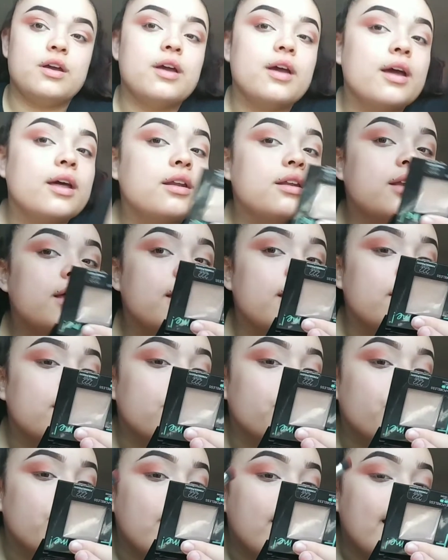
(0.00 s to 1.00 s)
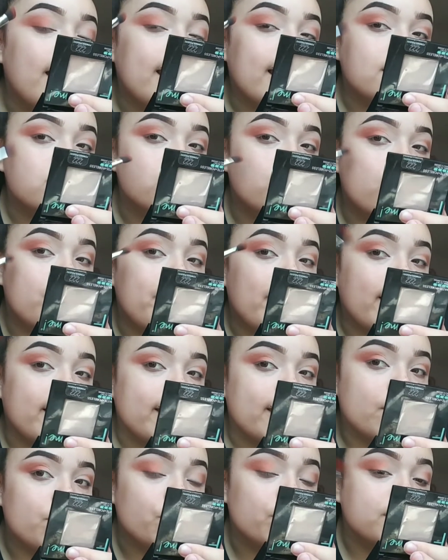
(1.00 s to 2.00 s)
And then I like to go
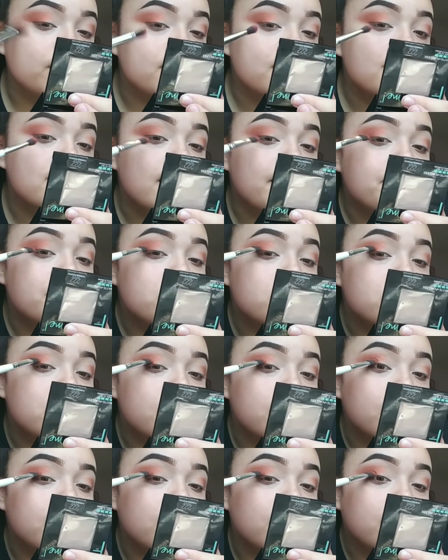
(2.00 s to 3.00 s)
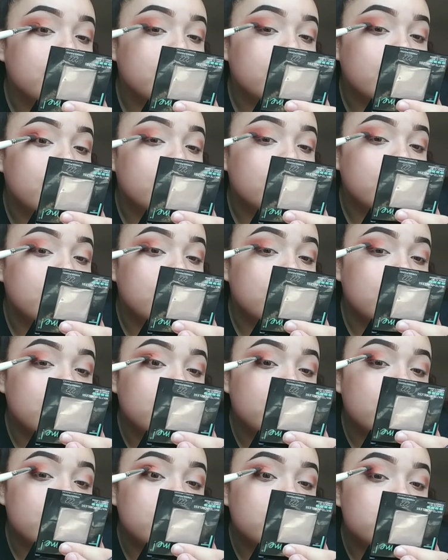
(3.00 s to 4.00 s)
back in with the same shade again
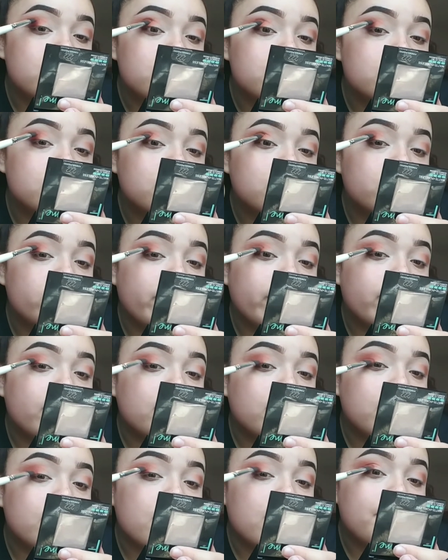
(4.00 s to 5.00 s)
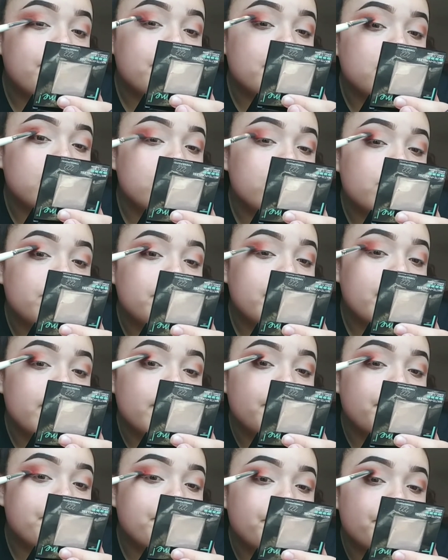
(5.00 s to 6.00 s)
just to darken it up a little bit.